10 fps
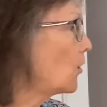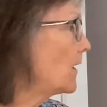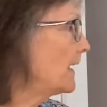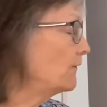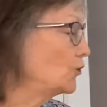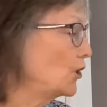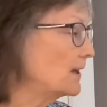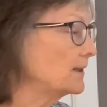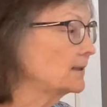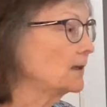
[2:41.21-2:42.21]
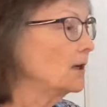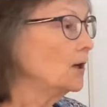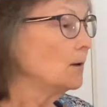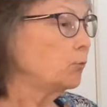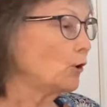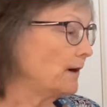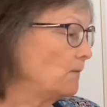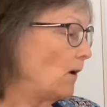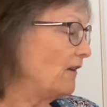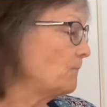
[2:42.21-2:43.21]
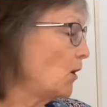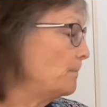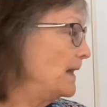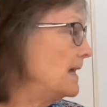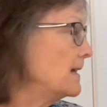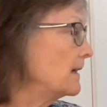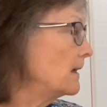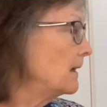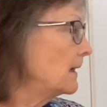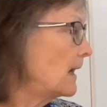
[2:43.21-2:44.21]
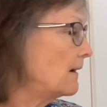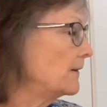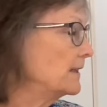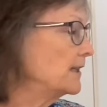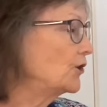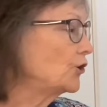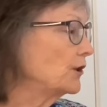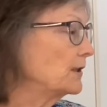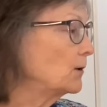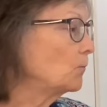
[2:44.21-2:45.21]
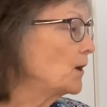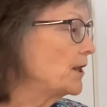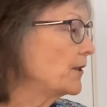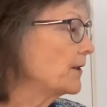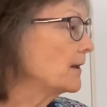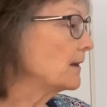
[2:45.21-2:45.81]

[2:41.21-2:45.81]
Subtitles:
I have just put it in one of my big oven dishes with